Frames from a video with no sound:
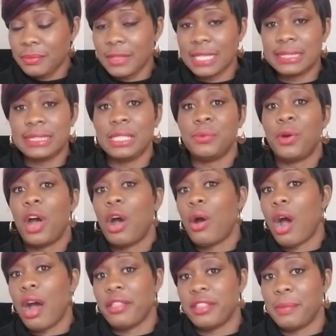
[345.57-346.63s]
see
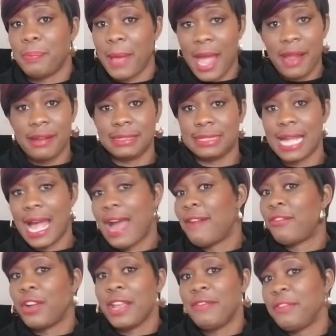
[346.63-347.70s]
how other buyers
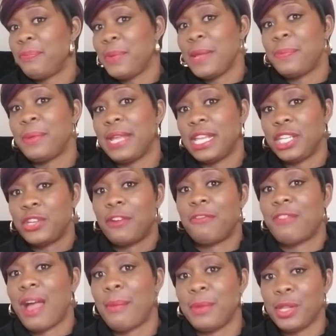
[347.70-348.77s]
have, or even people in your
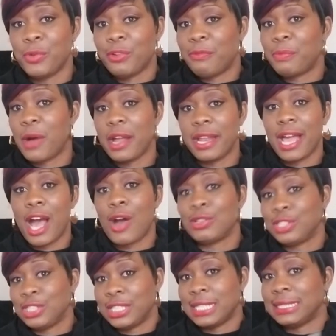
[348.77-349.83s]
family who have bought a
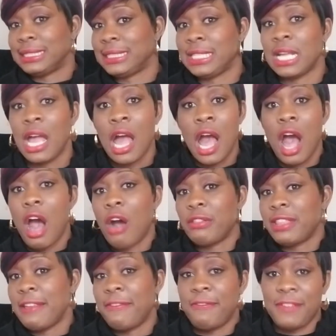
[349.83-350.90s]
house. You can see how
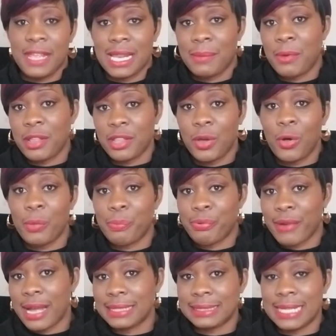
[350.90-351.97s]
they feel about the whole
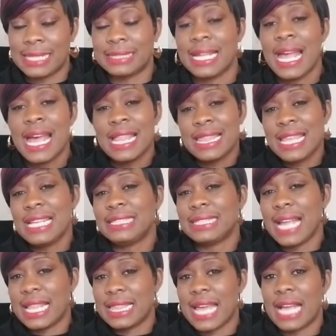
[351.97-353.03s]
process, things
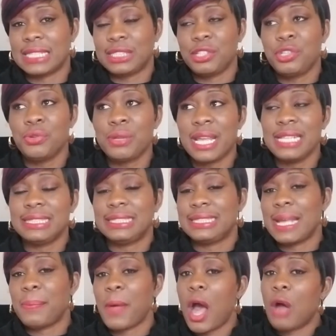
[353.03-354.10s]
like that. So you can
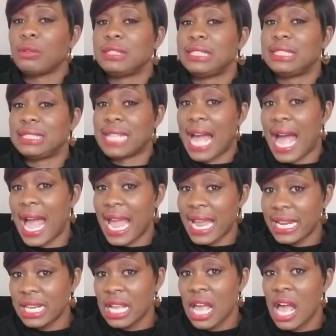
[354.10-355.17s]
step
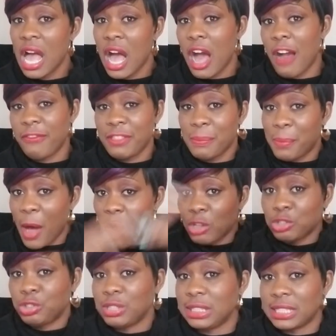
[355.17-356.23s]
outside of the
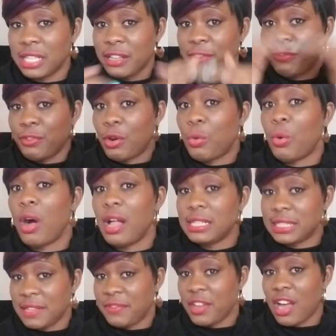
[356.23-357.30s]
boundaries and the four
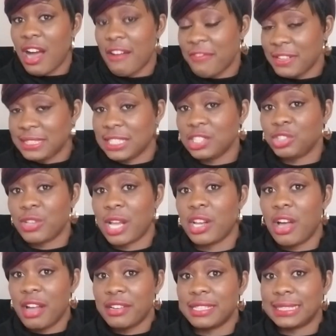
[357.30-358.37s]
walls of your office and try to
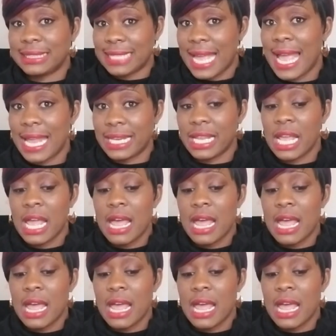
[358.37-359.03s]
understand